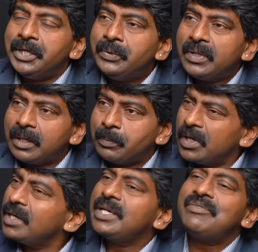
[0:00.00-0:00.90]
your
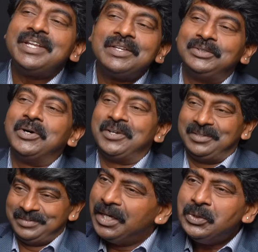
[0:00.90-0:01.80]
productivity is gone.
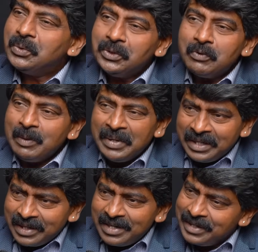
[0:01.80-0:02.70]
You will be
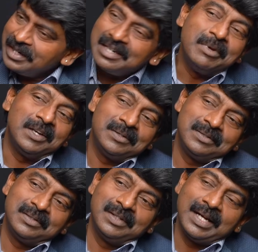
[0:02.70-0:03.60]
really irritable.
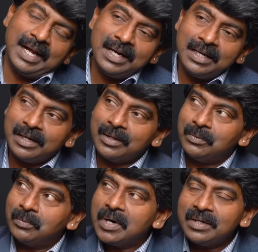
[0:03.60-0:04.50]
And
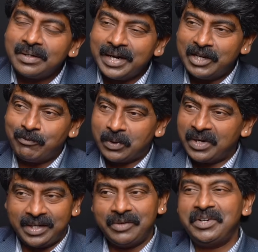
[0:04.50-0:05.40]
what kind of
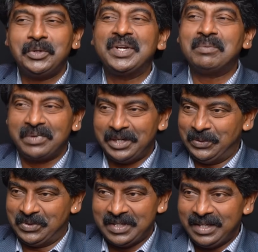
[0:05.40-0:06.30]
productivity you can
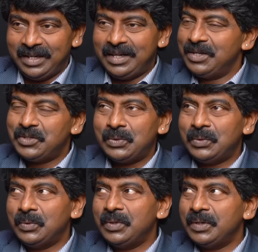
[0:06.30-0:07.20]
produce?
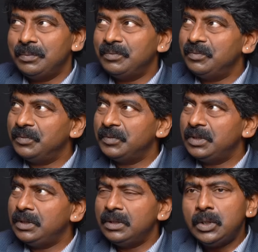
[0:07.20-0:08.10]
So
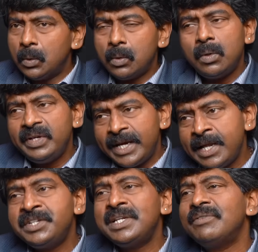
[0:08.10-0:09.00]
the whole
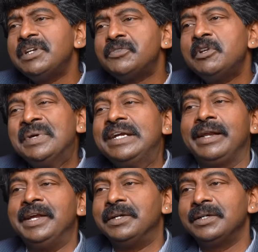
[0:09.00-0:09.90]
energy levels will be
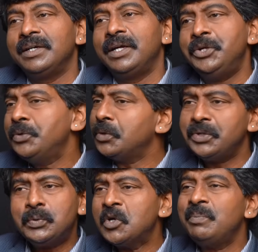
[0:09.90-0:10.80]
drained.
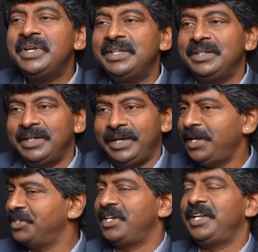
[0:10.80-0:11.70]
You won't be
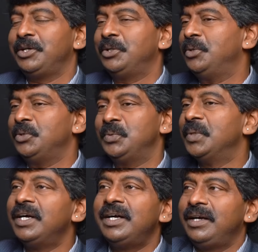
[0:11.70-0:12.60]
energetic to do
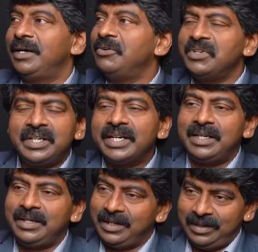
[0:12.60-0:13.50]
work at